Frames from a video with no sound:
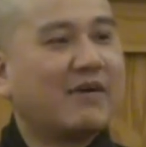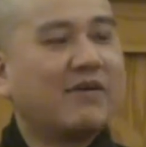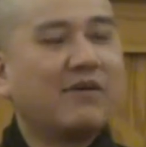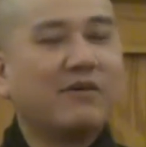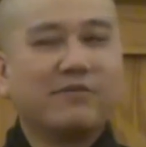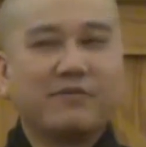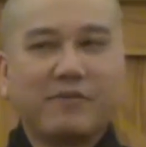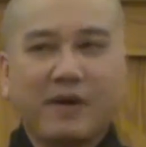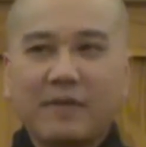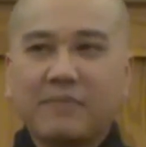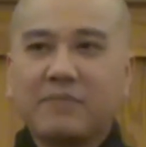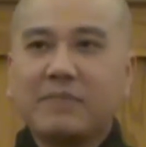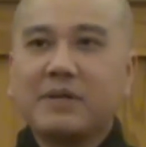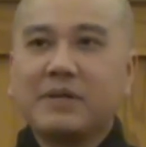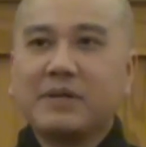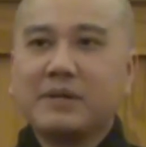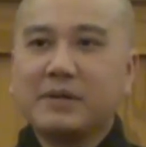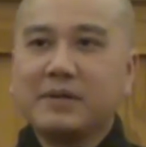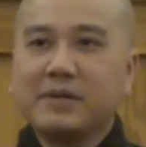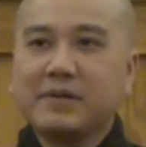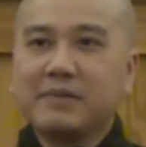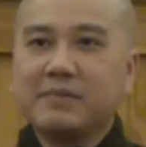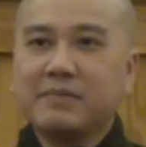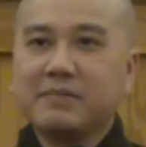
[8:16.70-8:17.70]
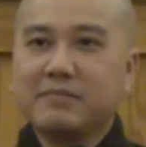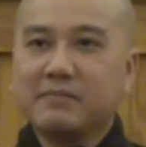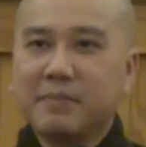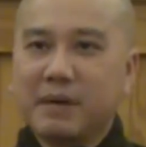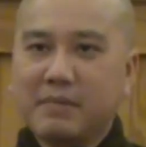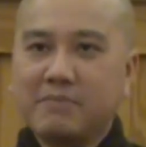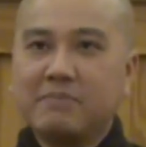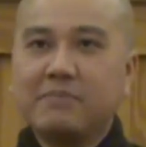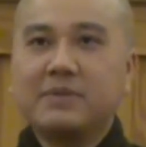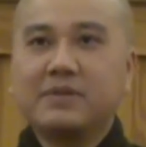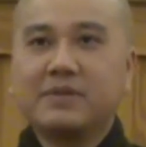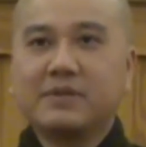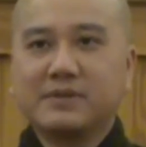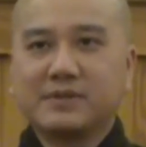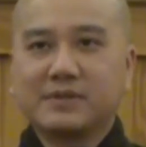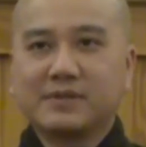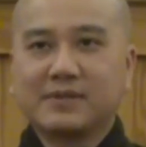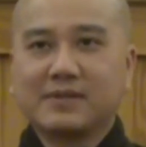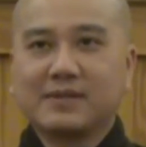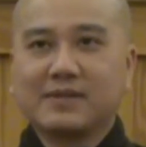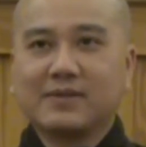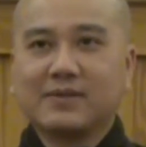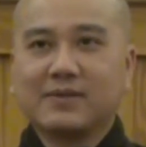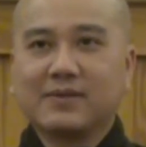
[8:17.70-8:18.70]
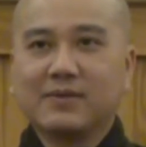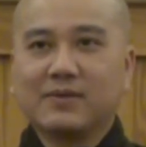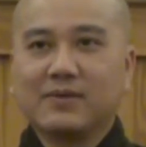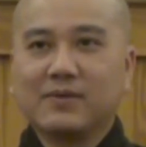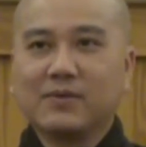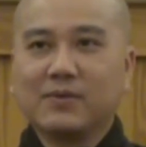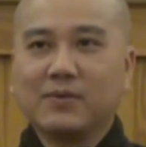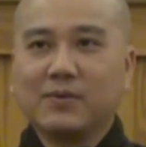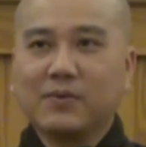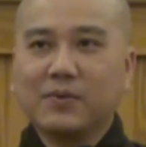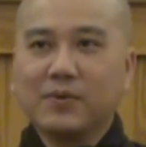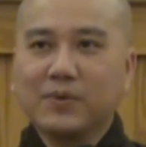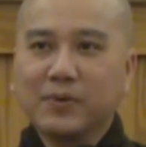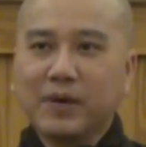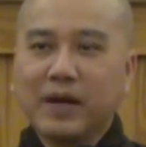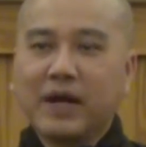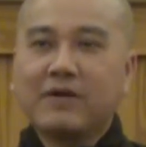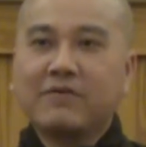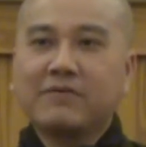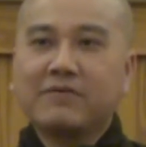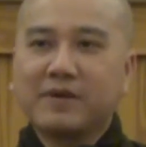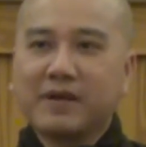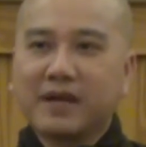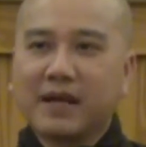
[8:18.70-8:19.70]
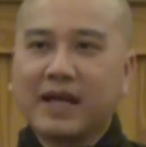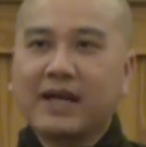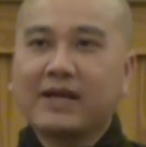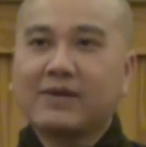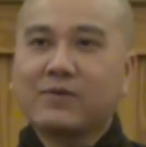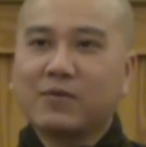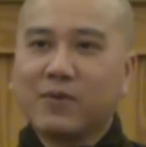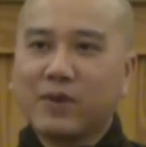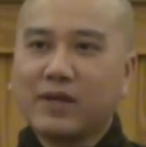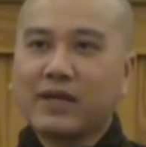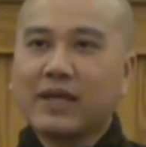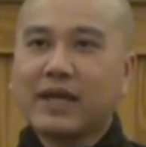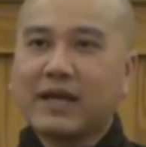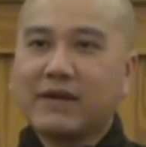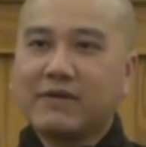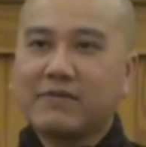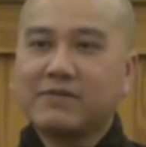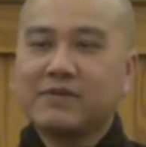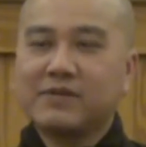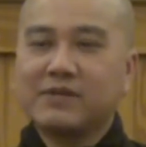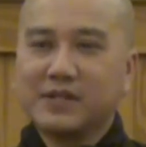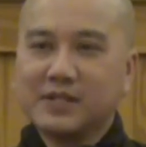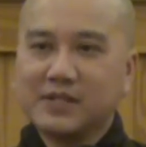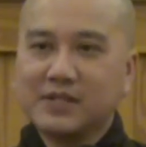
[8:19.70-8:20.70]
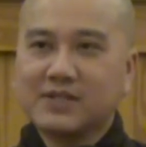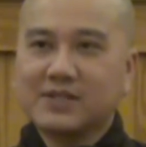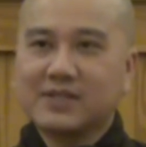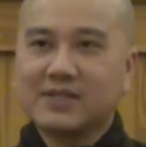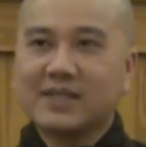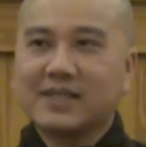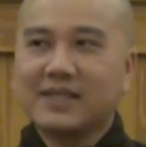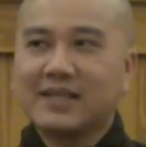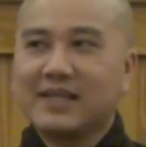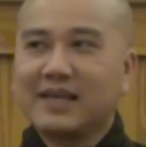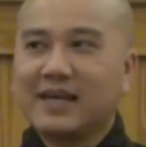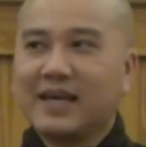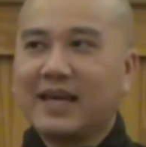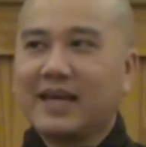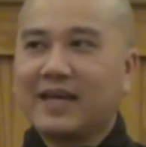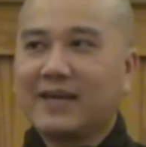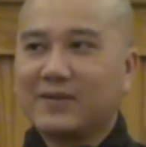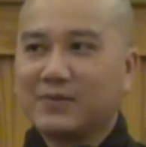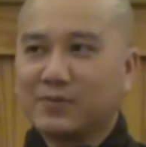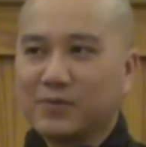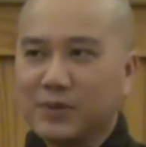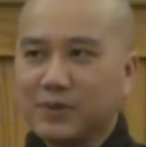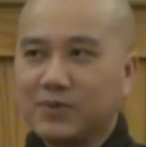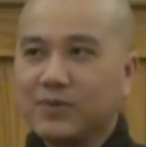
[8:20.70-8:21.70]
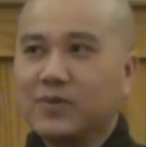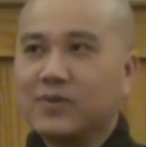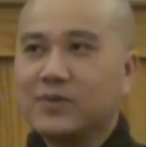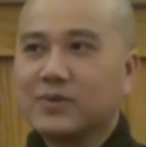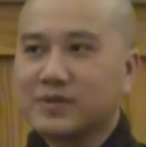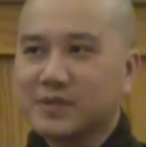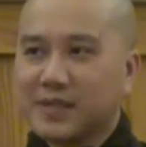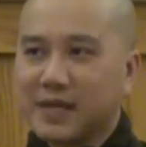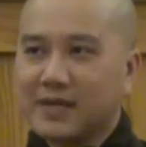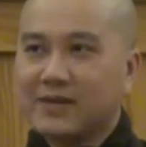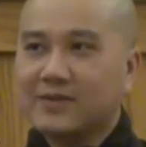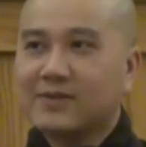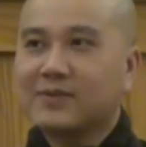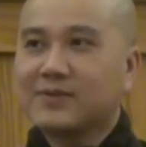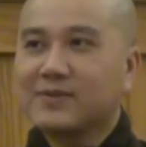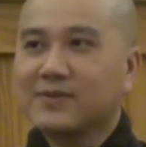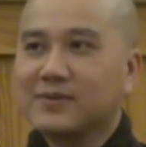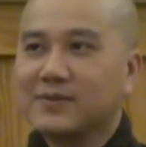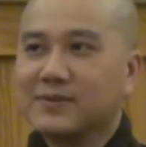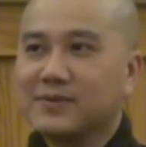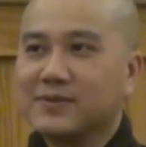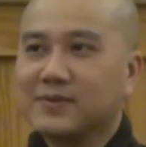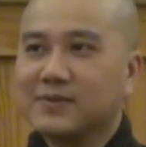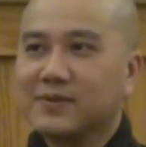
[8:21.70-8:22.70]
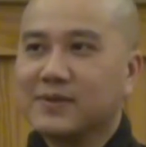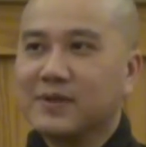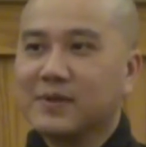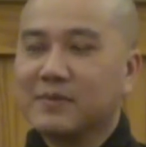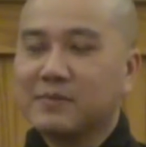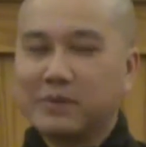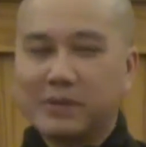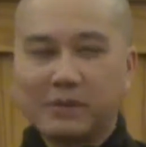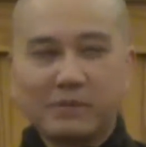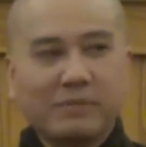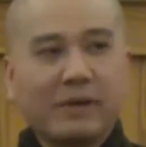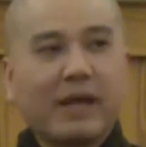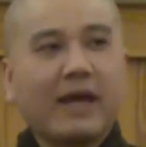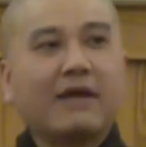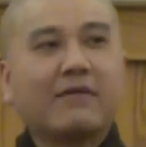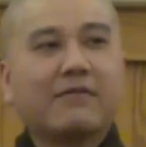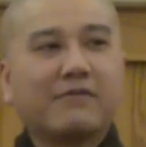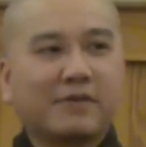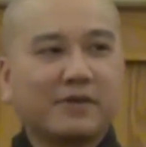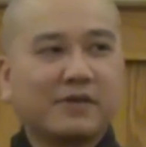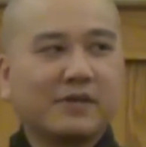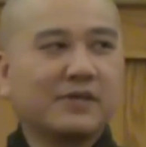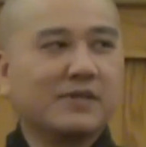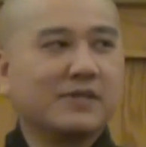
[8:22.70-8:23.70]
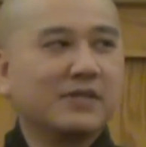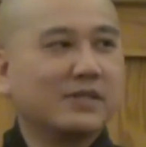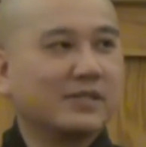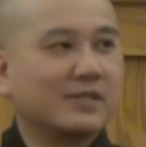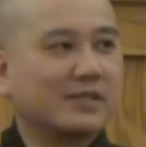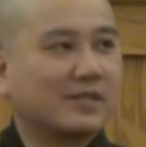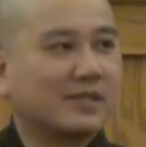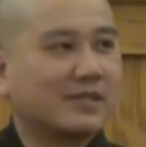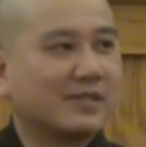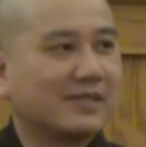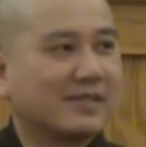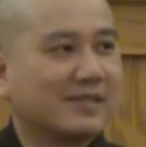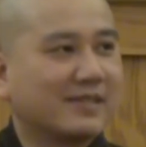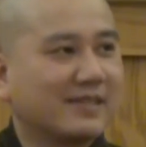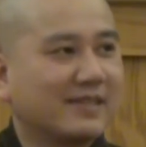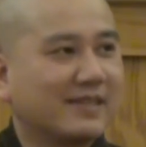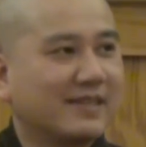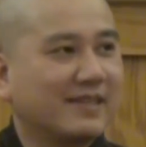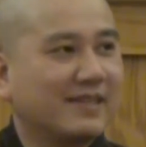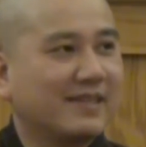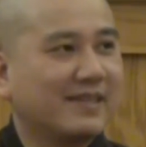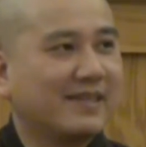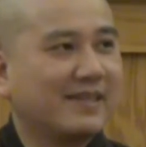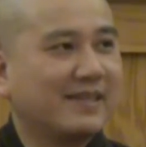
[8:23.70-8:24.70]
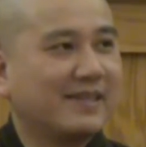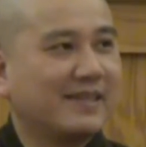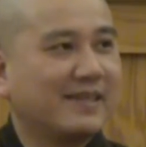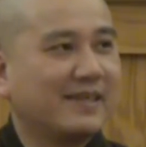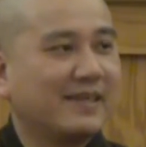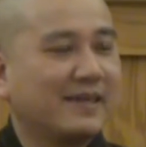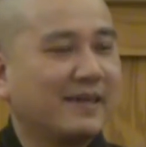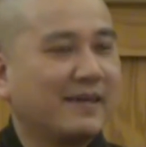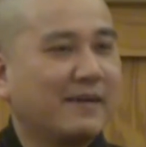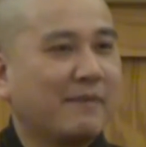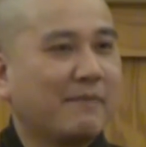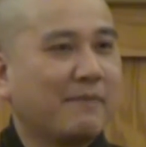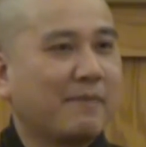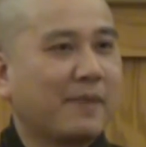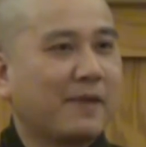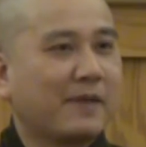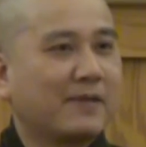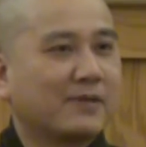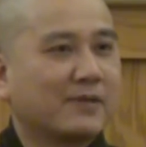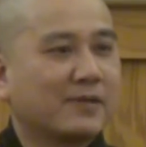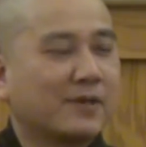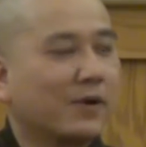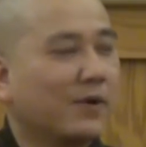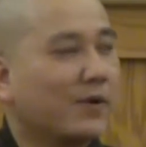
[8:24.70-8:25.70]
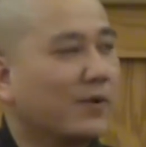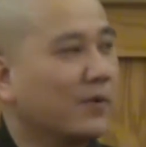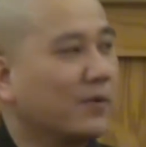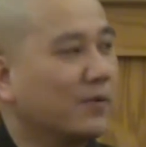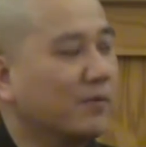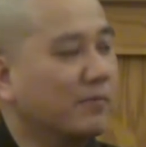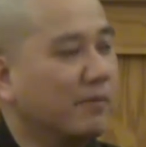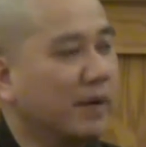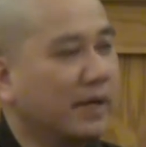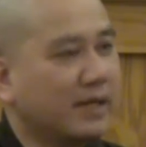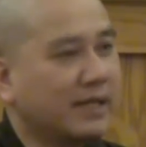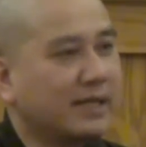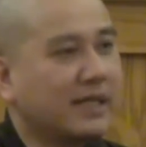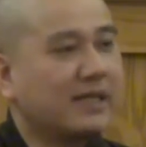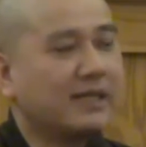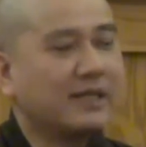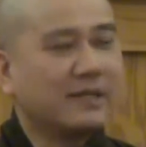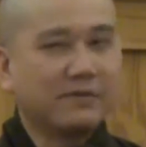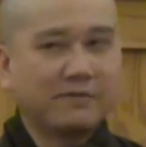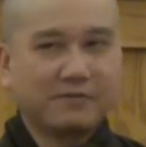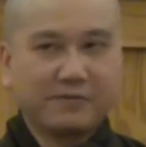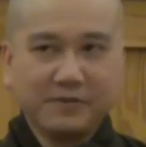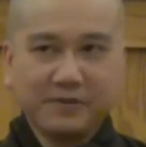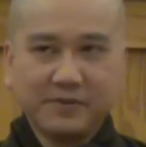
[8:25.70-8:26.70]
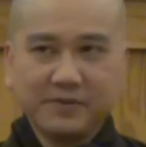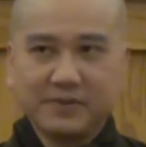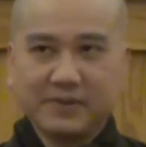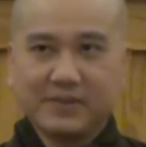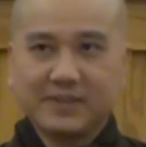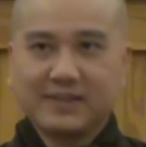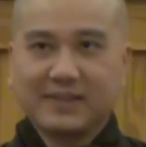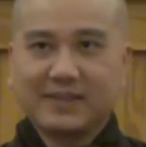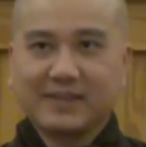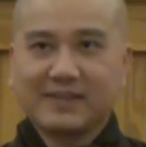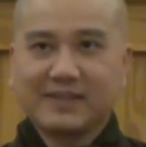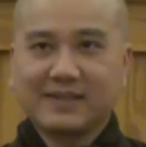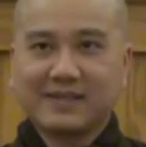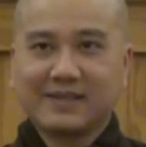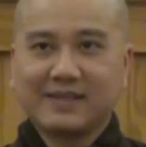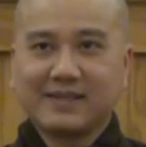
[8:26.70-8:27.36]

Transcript: our family members, whoever like whatever dish, and we will start to prepare for the dish. So making the food